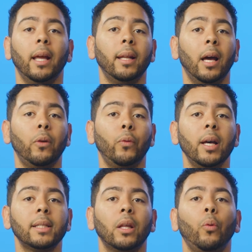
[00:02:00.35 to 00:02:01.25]
data at
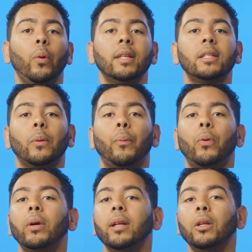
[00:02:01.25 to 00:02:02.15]
rest within
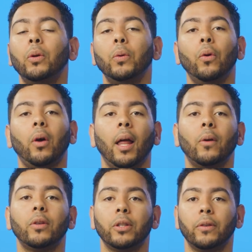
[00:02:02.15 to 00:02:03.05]
supported Google
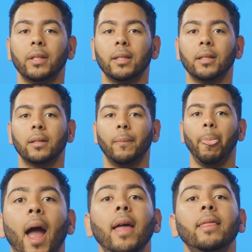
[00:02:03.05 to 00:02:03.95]
Cloud services.
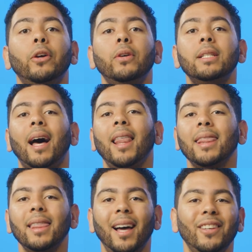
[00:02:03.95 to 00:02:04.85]
And there is a
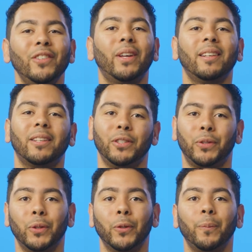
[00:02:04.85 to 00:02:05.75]
lot you can
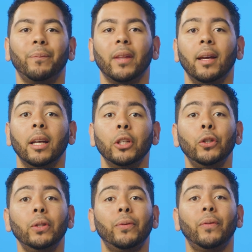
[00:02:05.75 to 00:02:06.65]
control.
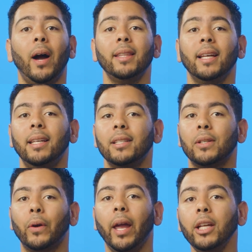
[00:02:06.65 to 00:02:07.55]
You define the key's
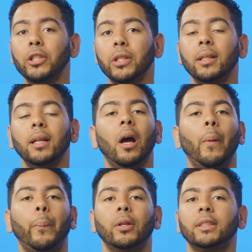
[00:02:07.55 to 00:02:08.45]
location,
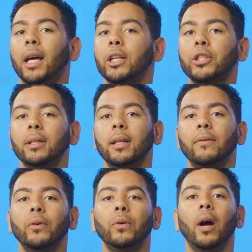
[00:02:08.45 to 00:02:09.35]
protection
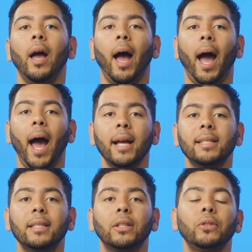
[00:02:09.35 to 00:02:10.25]
level,
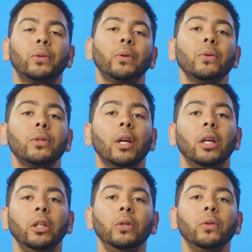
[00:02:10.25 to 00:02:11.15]
access controls,
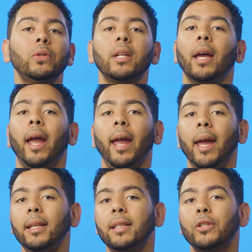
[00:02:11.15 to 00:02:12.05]
use,
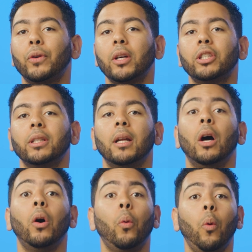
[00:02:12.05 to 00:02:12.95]
and destruction
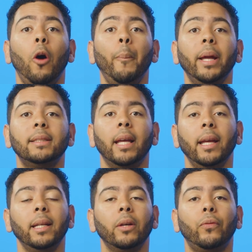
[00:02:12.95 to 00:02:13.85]
while
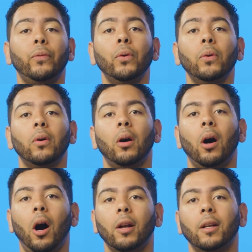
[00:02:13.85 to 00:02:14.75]
maintaining full
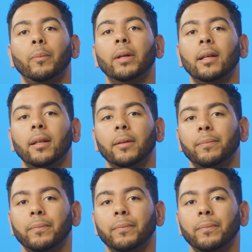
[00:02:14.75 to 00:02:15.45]
auditability.